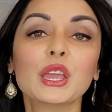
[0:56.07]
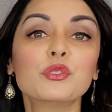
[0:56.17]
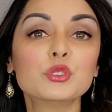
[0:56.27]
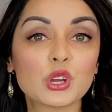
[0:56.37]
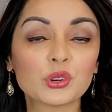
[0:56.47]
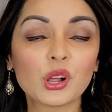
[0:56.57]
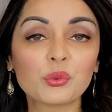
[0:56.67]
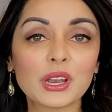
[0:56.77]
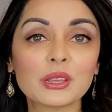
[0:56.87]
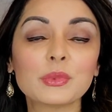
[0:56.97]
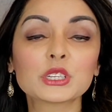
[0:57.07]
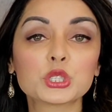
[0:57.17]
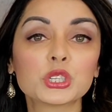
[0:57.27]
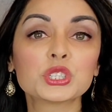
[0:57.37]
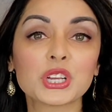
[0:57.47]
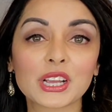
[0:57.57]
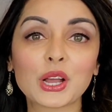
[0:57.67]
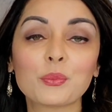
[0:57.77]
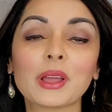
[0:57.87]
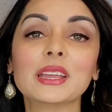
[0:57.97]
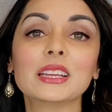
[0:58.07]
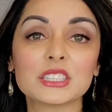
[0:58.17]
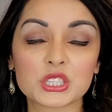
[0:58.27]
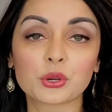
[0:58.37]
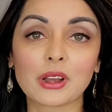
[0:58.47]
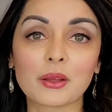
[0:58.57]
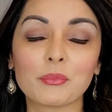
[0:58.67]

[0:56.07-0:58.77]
If you don't already, make sure to check out my Instagram.